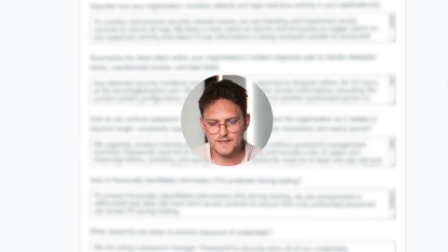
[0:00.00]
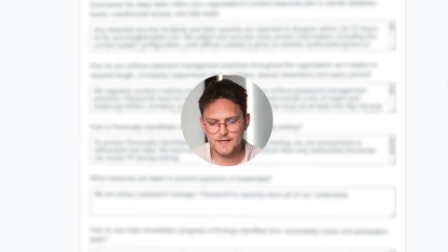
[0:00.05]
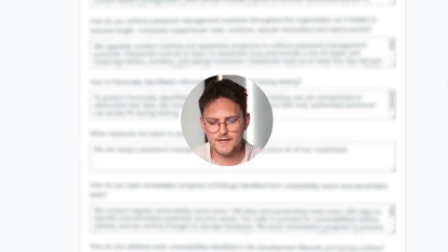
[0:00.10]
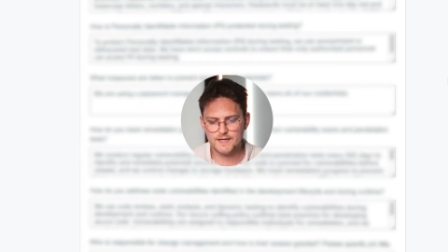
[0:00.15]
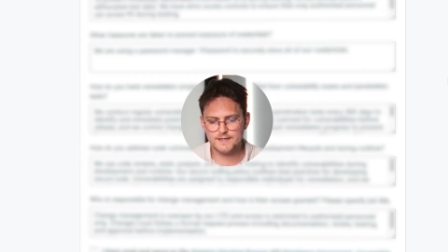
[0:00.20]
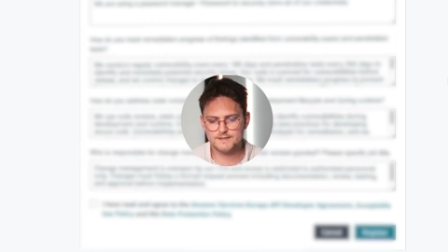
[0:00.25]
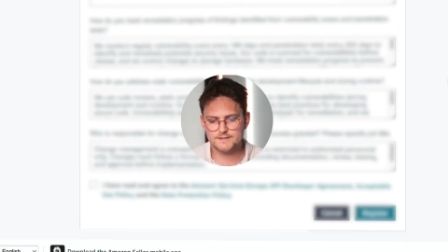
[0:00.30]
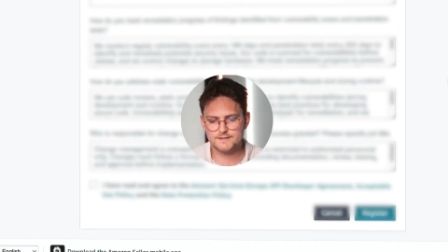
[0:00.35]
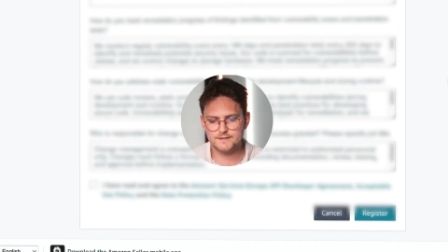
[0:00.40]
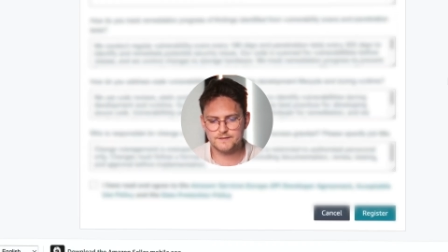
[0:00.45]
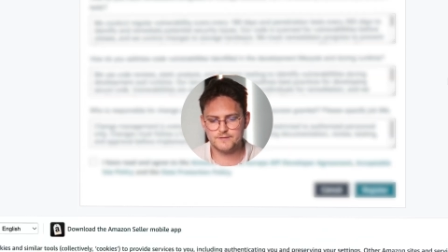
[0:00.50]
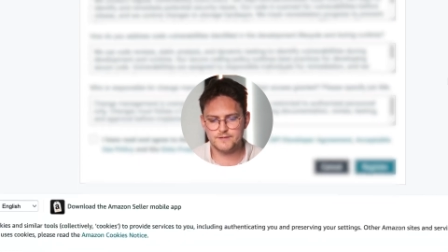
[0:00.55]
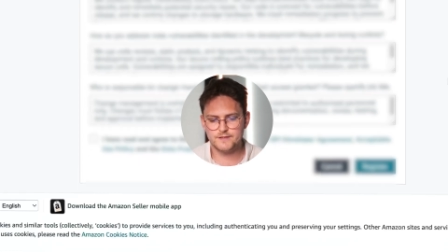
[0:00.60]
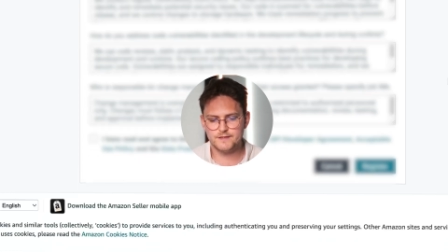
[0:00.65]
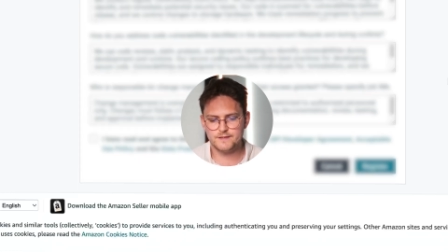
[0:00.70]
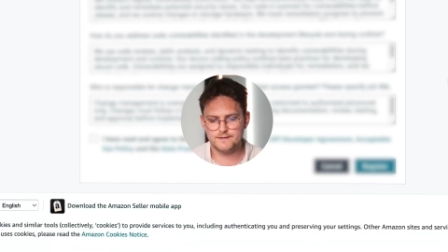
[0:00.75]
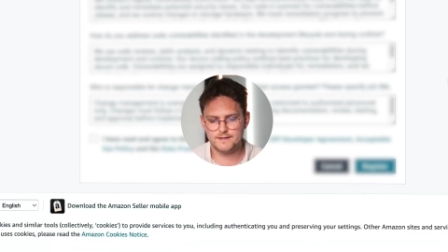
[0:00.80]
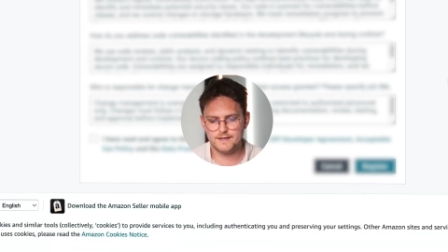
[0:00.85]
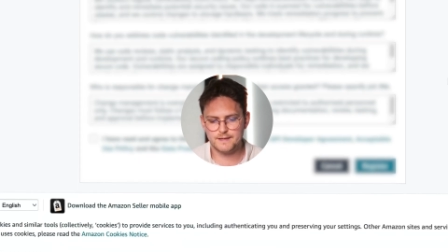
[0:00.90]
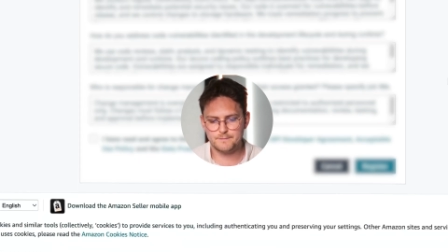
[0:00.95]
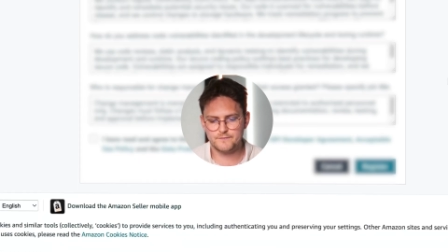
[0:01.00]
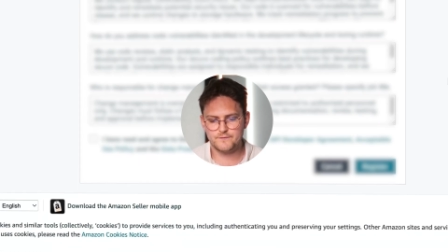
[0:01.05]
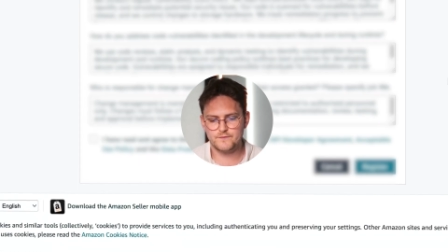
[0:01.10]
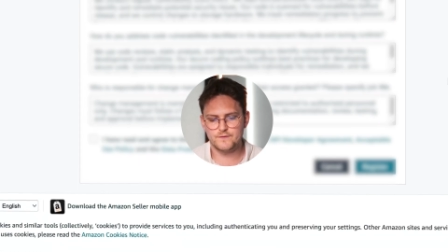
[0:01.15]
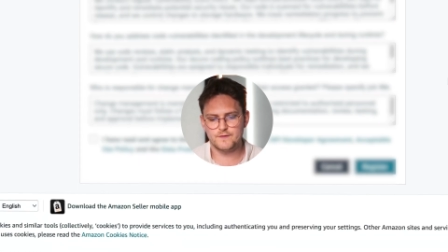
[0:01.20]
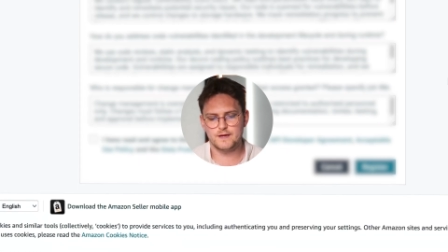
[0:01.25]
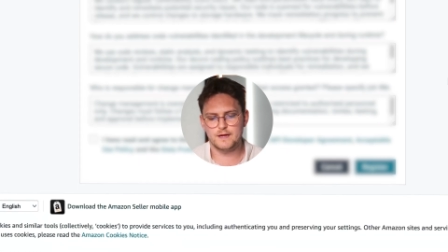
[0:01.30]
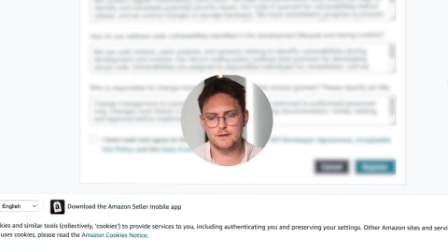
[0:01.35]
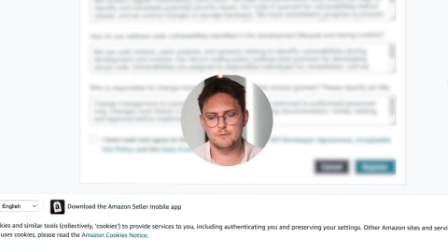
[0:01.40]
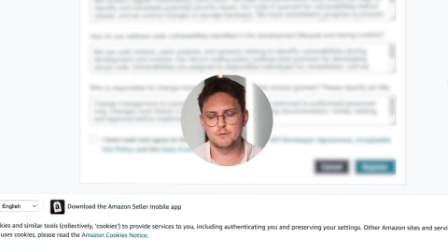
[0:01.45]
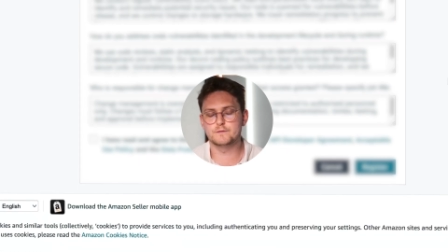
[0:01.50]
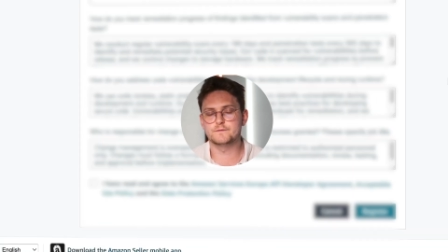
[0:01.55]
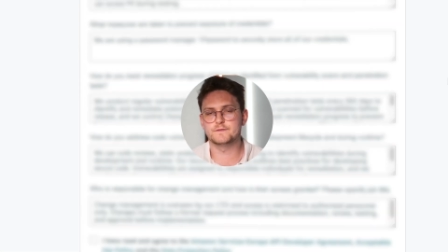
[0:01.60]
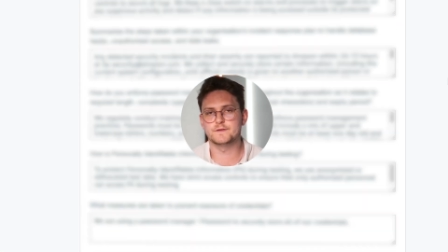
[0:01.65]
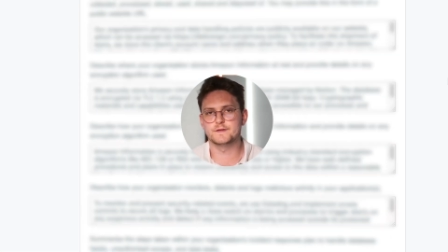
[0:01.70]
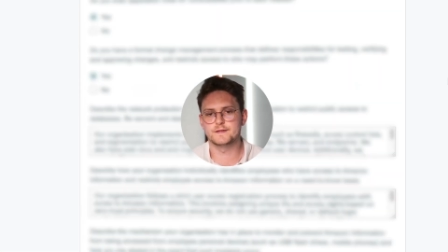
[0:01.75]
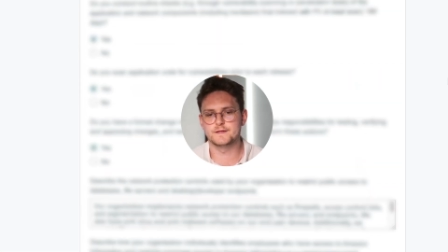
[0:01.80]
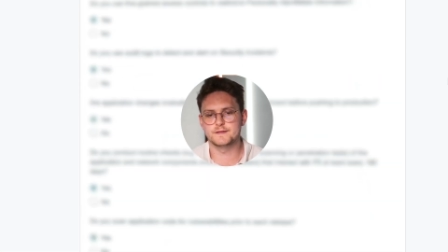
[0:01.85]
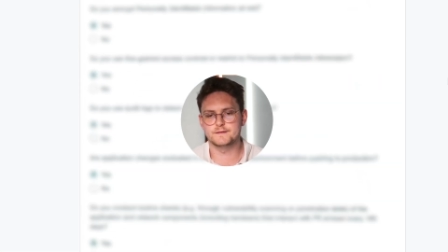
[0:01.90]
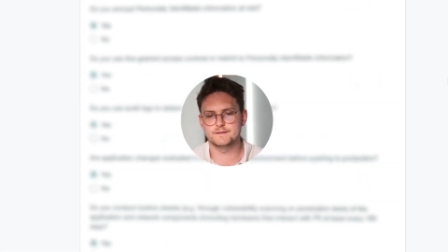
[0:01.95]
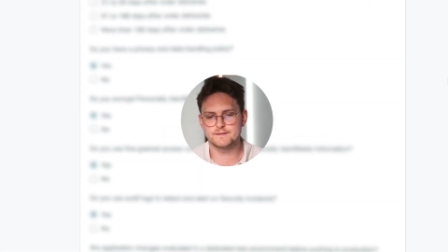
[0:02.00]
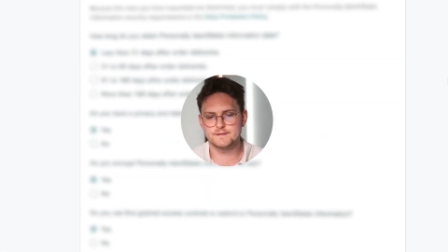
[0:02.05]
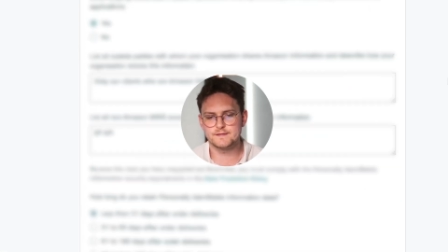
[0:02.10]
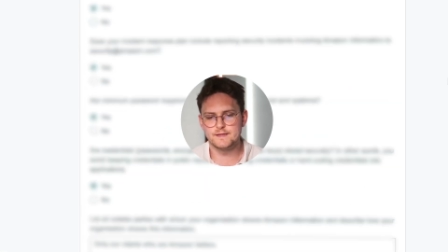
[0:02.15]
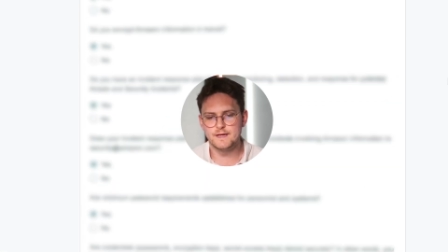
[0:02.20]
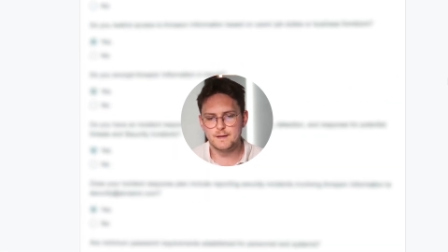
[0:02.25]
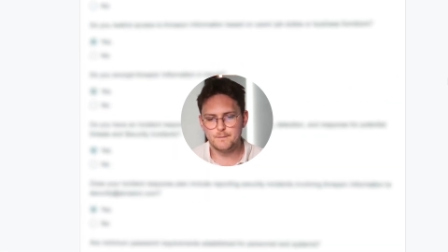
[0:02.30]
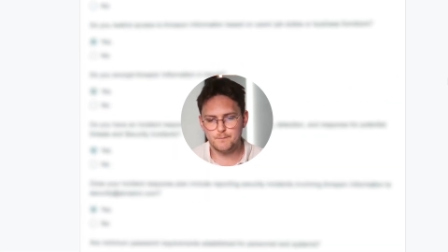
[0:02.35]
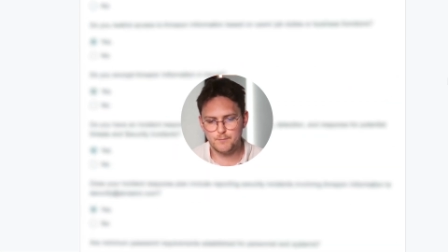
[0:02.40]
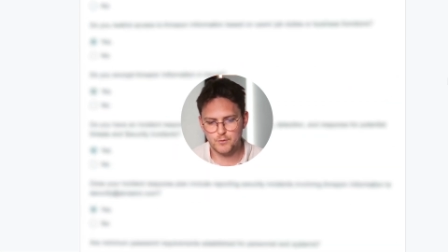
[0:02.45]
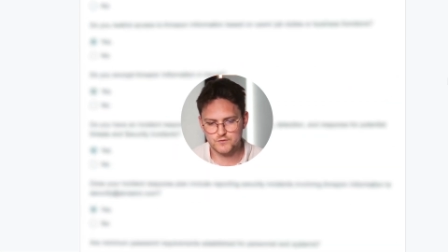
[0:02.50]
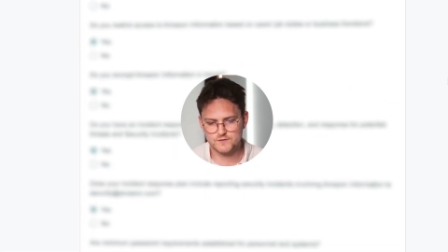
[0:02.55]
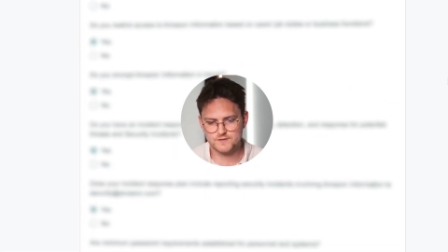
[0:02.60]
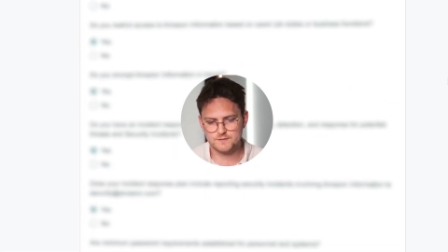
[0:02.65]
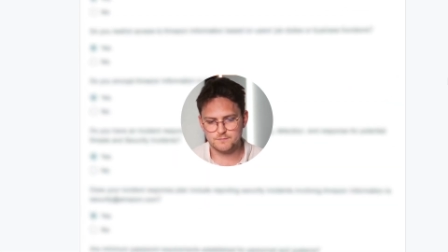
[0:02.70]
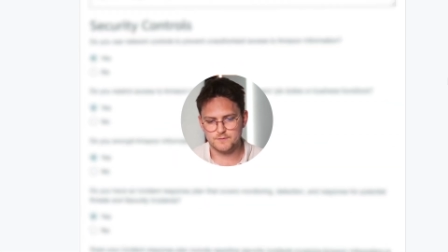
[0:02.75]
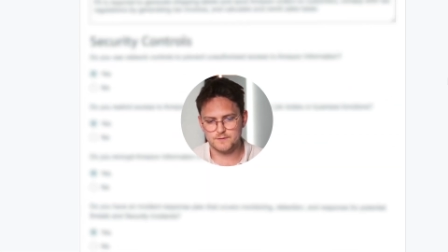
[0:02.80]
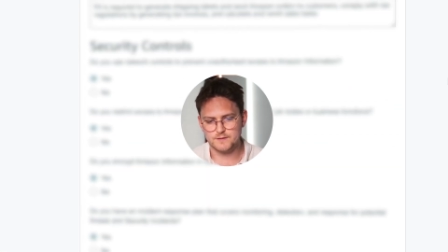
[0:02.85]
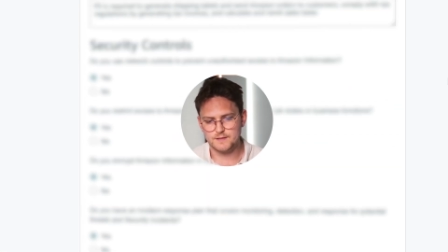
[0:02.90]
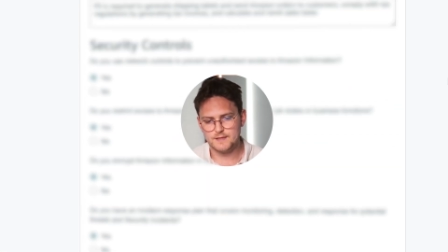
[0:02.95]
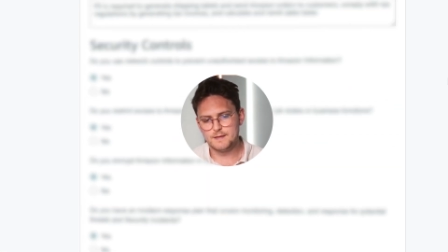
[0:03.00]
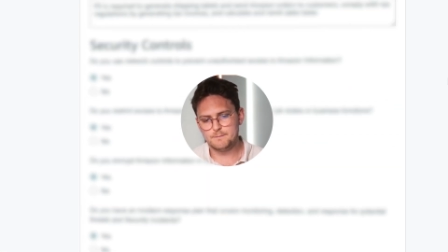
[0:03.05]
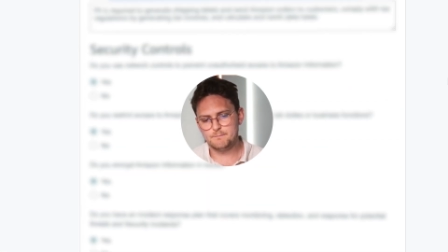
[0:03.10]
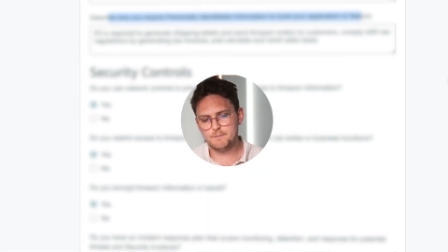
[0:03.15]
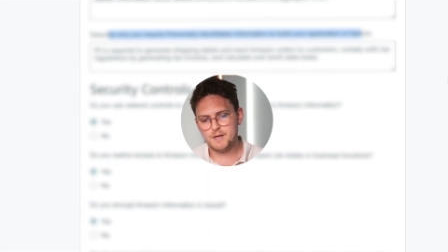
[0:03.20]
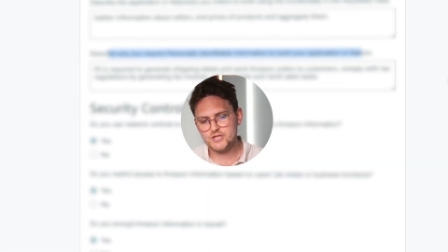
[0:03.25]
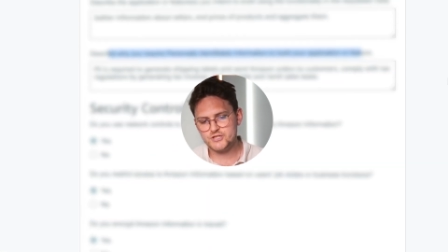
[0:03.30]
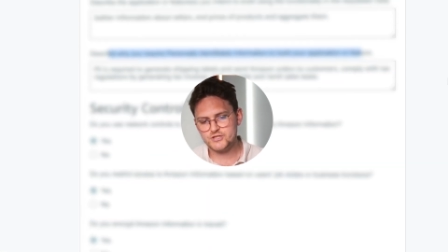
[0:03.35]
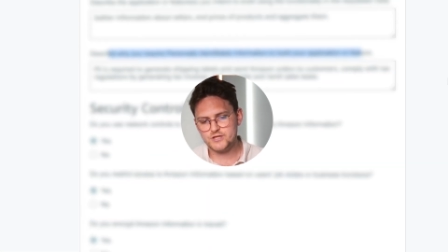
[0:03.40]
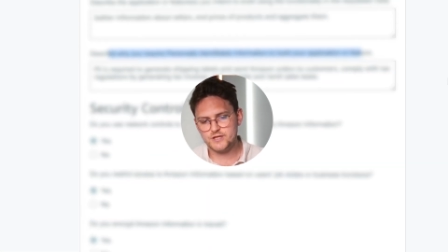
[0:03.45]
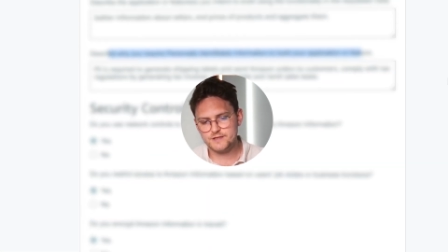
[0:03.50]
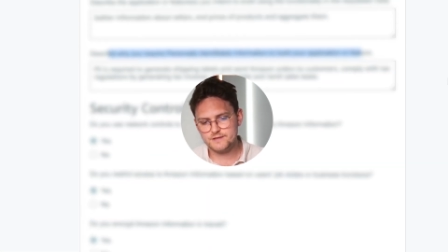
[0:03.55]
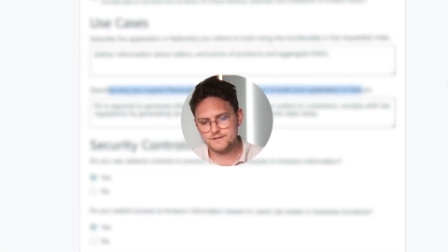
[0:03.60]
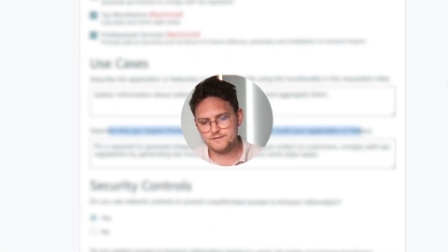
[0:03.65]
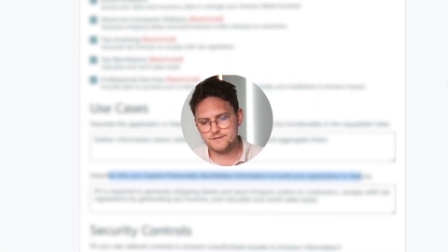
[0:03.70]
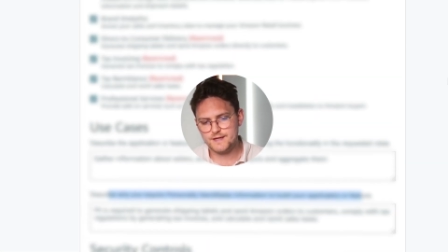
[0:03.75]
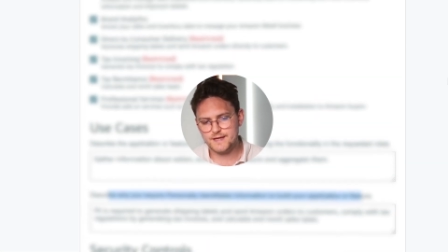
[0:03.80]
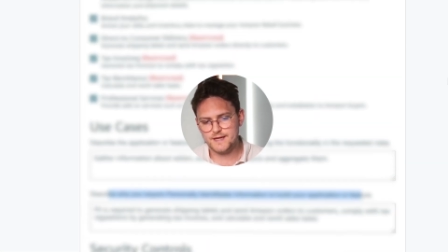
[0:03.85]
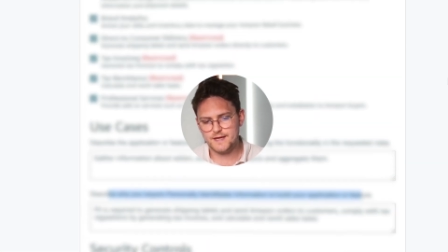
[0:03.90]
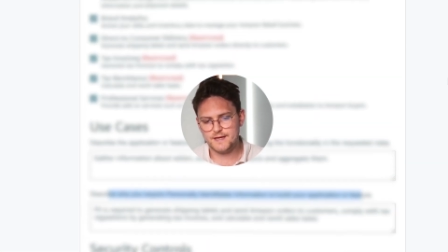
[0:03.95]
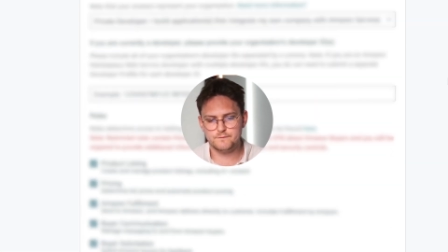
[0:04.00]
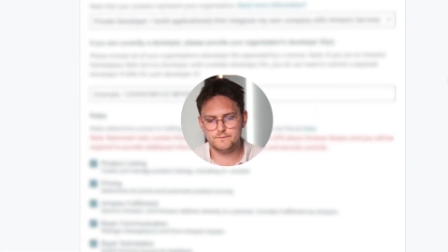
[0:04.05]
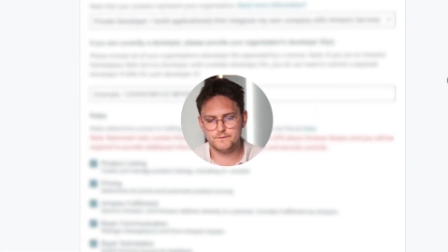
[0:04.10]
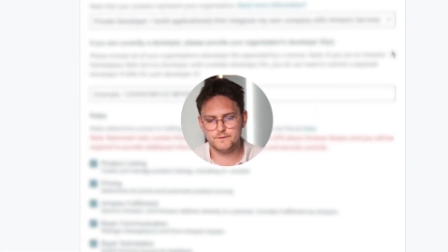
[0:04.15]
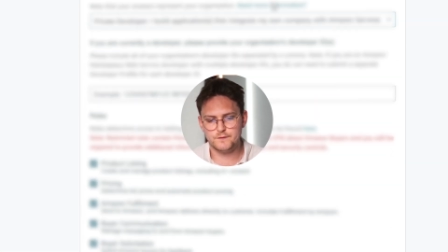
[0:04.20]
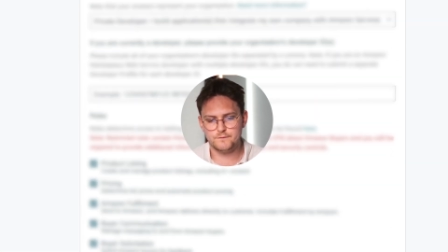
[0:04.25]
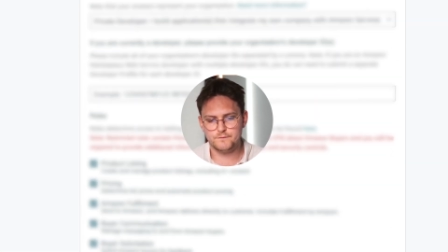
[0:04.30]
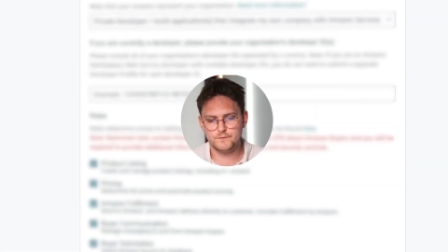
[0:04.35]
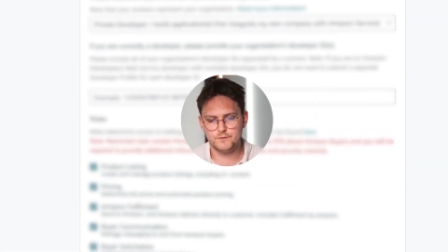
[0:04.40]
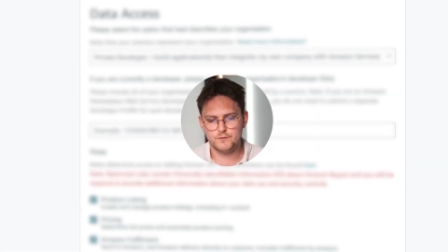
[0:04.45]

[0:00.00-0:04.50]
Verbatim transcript: answer in depth. However, it is possible. Much harder case if you